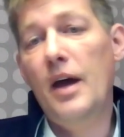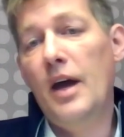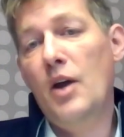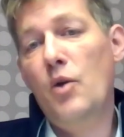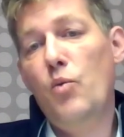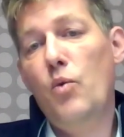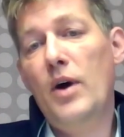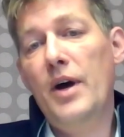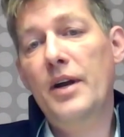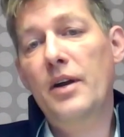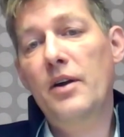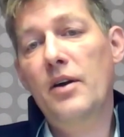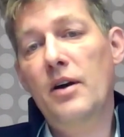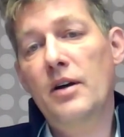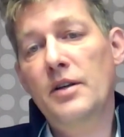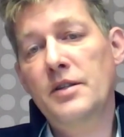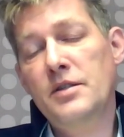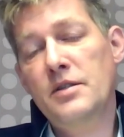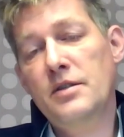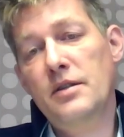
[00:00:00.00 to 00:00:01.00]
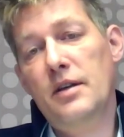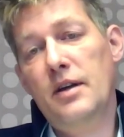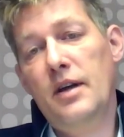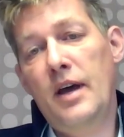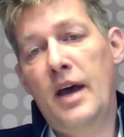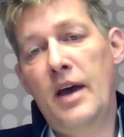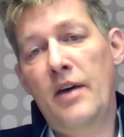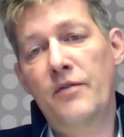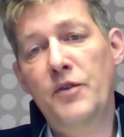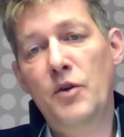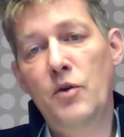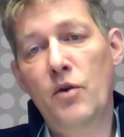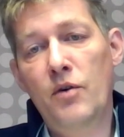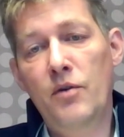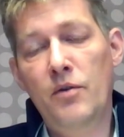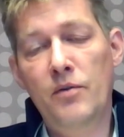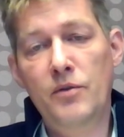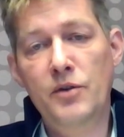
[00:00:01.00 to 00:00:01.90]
And why not have your